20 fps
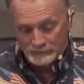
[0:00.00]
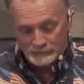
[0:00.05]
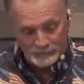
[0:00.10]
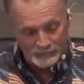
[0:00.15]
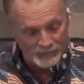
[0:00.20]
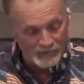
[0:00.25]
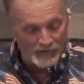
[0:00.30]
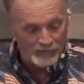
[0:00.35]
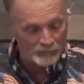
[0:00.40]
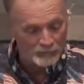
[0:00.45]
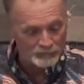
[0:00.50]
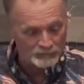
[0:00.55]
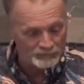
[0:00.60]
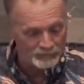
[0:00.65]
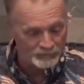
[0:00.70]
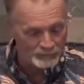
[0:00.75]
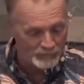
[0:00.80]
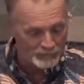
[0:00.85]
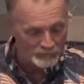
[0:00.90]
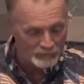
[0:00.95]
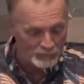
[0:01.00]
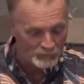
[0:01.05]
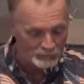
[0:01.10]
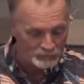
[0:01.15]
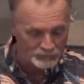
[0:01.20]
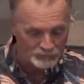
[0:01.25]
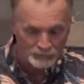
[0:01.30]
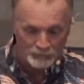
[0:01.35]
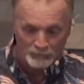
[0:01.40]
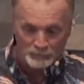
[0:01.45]
And that wasn't in my
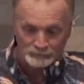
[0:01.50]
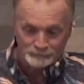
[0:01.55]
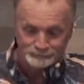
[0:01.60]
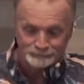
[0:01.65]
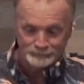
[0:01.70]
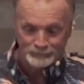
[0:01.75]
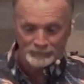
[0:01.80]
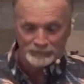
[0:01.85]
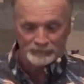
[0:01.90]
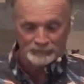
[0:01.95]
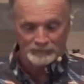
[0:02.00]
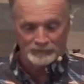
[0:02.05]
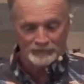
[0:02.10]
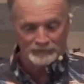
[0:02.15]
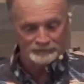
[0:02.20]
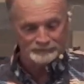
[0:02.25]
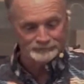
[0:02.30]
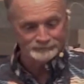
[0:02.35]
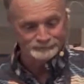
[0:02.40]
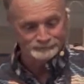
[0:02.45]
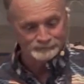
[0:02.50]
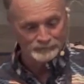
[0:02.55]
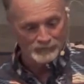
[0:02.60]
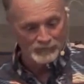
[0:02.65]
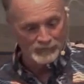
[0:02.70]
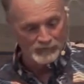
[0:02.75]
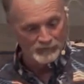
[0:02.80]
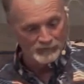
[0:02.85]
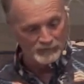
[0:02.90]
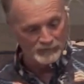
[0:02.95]
notes, so apparently
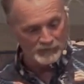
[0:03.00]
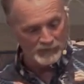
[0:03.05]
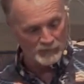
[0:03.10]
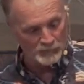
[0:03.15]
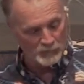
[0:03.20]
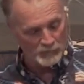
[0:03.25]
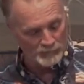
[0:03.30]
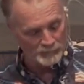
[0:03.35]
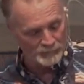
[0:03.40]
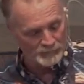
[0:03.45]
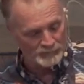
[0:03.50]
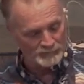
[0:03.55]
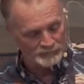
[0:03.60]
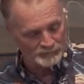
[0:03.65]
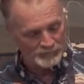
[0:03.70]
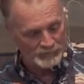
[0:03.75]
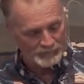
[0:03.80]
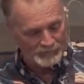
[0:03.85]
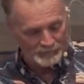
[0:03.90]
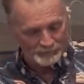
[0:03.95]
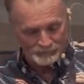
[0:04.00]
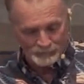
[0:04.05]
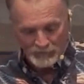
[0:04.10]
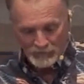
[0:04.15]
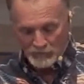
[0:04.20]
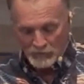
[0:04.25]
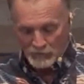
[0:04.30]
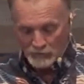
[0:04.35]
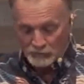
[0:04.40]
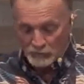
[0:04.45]
God wanted me to speak it.
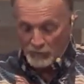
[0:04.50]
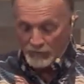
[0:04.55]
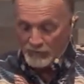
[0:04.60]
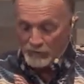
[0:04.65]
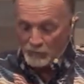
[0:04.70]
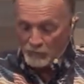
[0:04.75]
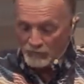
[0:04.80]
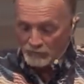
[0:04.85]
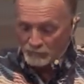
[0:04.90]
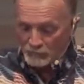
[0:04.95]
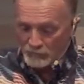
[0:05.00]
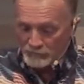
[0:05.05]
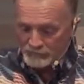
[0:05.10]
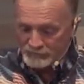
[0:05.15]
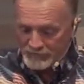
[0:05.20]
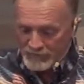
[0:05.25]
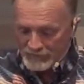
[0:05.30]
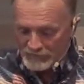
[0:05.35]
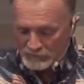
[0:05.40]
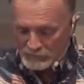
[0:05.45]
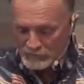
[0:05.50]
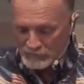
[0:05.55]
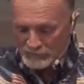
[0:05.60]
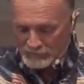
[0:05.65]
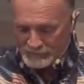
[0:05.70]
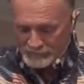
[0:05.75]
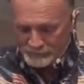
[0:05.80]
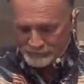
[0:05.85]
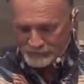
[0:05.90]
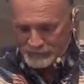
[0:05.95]
So anyways, we're going to take a look.
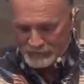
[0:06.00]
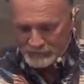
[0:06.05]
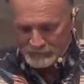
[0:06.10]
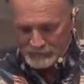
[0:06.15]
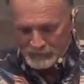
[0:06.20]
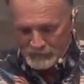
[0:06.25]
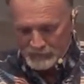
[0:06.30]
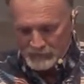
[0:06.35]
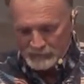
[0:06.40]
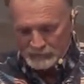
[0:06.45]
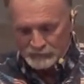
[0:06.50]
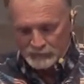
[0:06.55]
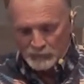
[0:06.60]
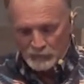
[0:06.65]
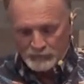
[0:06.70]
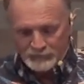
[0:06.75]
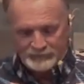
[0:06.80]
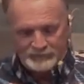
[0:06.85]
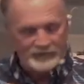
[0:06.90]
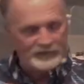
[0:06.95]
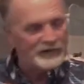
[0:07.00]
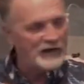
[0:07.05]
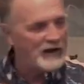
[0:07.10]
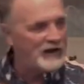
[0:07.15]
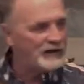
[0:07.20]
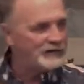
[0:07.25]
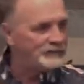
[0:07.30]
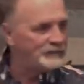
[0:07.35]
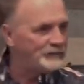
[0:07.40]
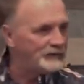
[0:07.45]
So we see
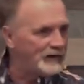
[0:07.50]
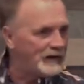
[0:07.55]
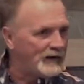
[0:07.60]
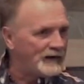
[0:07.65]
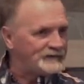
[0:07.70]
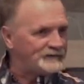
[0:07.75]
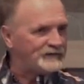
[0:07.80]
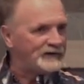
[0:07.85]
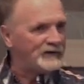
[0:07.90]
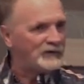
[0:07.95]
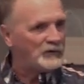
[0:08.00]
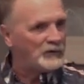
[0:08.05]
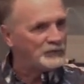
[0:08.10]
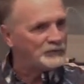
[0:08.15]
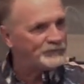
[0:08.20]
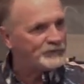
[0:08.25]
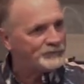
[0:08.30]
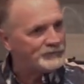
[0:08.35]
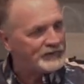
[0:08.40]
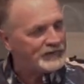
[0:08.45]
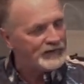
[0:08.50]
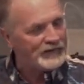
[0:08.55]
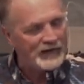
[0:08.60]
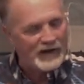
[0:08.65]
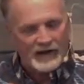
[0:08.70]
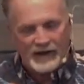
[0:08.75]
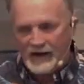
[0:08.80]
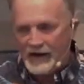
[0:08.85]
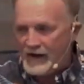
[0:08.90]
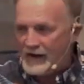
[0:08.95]
God, Isaiah goes up to King
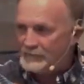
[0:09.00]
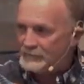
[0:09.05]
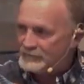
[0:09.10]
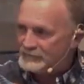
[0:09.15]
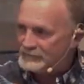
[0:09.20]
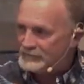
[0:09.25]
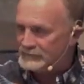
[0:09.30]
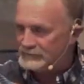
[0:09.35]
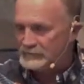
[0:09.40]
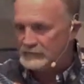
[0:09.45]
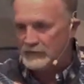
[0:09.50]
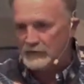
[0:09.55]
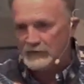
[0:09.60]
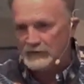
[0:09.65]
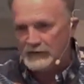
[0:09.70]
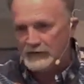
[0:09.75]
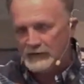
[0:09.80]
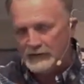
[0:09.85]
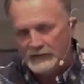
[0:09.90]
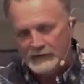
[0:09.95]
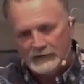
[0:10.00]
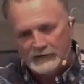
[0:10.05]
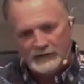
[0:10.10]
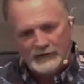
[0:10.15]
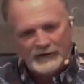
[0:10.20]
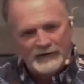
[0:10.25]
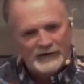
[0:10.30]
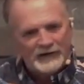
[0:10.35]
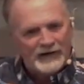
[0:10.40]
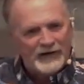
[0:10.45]
Ahab and says, look.
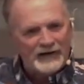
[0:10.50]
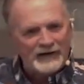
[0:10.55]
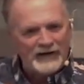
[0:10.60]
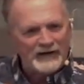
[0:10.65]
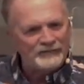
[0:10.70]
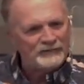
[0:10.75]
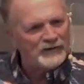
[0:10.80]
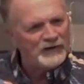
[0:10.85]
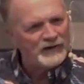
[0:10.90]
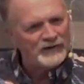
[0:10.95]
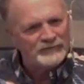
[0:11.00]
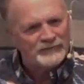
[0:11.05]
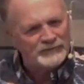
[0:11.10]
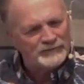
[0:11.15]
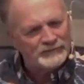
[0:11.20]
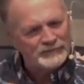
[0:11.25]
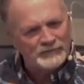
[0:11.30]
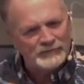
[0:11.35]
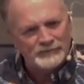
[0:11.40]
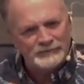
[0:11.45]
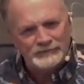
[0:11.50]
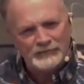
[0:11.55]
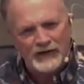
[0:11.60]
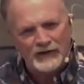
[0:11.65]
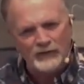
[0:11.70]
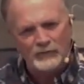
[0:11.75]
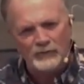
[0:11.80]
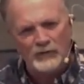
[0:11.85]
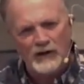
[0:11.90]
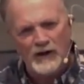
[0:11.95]
And I
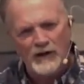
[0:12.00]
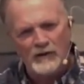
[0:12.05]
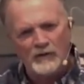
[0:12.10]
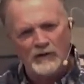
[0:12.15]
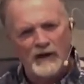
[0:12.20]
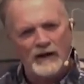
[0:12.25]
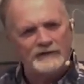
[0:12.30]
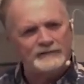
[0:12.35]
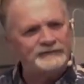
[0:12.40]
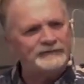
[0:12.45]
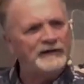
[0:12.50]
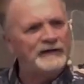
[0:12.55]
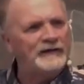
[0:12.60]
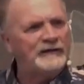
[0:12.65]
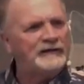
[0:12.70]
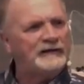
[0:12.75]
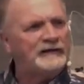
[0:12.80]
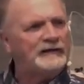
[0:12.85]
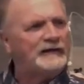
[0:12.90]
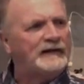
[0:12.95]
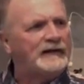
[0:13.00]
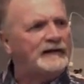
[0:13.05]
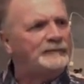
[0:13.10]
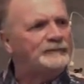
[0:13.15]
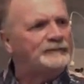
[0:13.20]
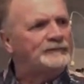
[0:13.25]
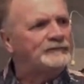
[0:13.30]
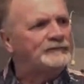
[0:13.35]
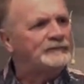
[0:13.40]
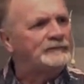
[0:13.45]
don't know how Isaiah
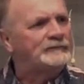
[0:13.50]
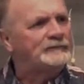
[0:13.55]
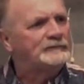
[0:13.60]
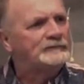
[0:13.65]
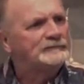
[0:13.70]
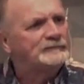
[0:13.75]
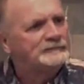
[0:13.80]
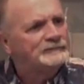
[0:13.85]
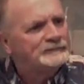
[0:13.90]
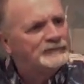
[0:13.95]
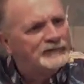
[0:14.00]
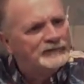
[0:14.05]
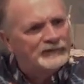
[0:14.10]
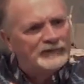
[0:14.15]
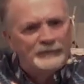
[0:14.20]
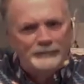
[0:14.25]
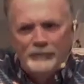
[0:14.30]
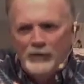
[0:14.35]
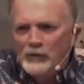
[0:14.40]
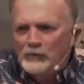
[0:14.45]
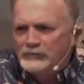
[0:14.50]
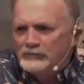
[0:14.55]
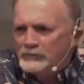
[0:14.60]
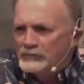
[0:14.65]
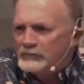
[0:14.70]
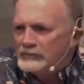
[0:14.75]
keeps his composure.